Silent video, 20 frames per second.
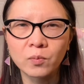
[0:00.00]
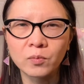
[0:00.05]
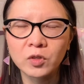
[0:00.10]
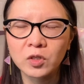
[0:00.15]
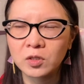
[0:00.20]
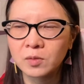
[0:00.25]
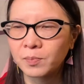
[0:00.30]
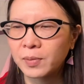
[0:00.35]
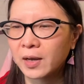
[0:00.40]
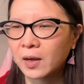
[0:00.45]

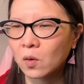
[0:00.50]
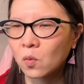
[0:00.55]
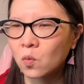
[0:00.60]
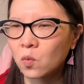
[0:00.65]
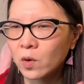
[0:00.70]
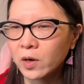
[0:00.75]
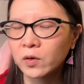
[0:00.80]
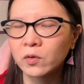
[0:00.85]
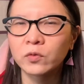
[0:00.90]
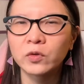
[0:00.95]
Just pick
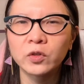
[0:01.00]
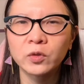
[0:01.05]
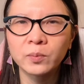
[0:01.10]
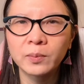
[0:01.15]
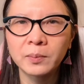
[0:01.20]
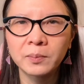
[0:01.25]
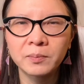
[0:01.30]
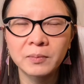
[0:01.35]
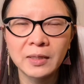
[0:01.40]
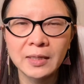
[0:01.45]
one
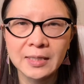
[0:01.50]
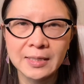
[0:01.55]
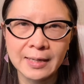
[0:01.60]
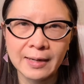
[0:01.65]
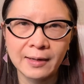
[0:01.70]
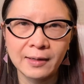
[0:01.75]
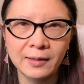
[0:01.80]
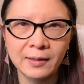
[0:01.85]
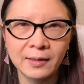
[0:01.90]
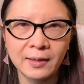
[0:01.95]
room a
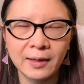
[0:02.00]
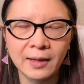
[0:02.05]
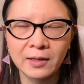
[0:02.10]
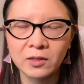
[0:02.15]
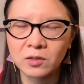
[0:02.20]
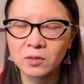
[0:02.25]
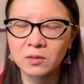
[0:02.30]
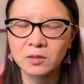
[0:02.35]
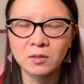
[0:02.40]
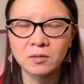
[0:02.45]
day and
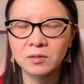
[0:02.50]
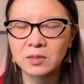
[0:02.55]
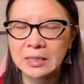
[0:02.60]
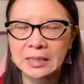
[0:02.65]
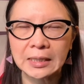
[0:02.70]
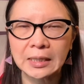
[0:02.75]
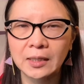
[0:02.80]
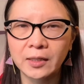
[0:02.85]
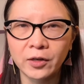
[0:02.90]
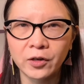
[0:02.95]
just
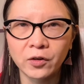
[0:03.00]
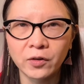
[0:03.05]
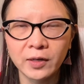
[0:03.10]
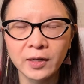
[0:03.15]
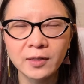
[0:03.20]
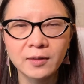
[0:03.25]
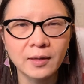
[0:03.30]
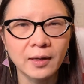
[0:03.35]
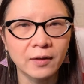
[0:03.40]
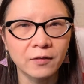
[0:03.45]
declutter
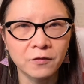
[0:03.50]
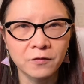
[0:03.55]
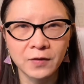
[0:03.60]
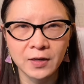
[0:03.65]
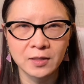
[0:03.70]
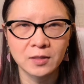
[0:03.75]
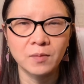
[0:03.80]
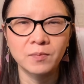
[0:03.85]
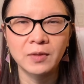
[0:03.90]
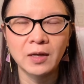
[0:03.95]
it and
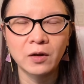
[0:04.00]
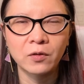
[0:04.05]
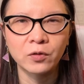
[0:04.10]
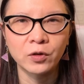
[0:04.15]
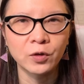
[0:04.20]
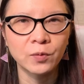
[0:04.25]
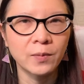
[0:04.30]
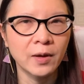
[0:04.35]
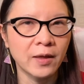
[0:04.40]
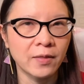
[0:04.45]
fix up that
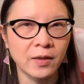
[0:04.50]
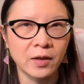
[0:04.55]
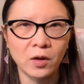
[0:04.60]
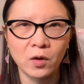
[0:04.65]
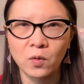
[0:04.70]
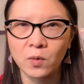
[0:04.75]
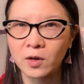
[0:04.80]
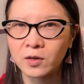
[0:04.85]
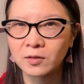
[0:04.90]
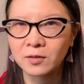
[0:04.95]
room and then go
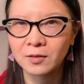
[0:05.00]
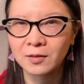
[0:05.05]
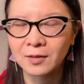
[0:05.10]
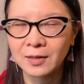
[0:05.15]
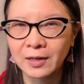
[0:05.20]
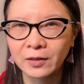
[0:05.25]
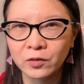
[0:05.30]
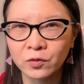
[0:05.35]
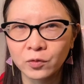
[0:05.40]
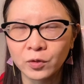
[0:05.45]
on to the
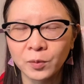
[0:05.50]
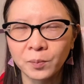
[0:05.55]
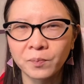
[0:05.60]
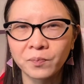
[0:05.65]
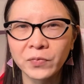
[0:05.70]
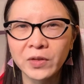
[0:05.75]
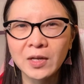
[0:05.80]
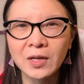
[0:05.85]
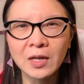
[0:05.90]
next room.